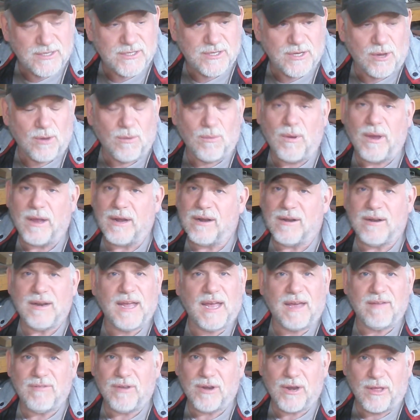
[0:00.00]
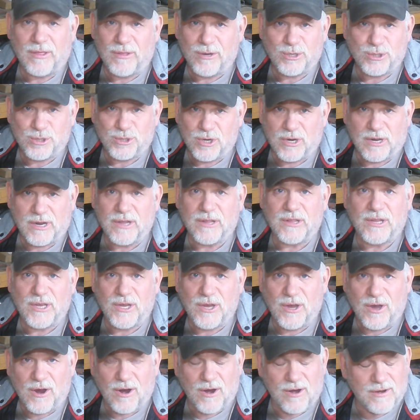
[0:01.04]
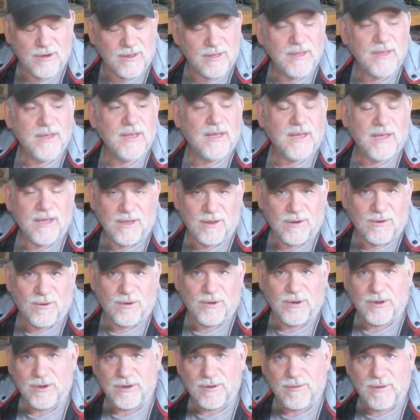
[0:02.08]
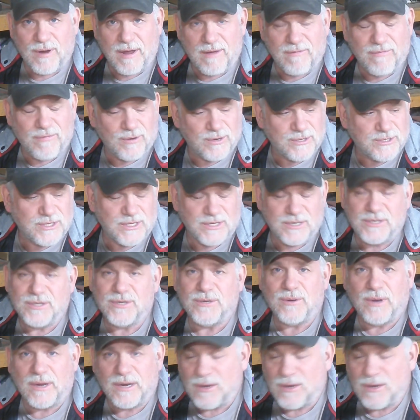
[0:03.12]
so why not have another truck in the yard in order to reference it to?